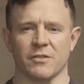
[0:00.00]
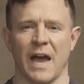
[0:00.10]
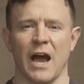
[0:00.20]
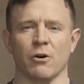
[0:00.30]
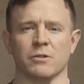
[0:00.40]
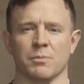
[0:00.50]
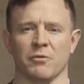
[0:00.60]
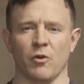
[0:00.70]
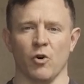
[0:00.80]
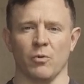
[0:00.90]
of how to
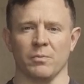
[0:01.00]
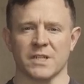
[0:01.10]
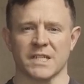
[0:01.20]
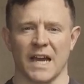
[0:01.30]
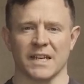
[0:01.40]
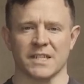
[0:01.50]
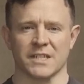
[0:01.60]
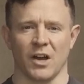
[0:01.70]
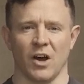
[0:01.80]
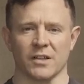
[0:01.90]
perform the standing
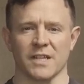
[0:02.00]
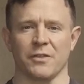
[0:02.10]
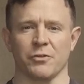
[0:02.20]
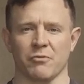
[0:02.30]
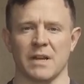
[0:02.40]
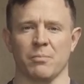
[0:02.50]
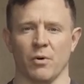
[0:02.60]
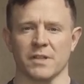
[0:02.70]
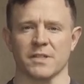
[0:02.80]
start and 3-point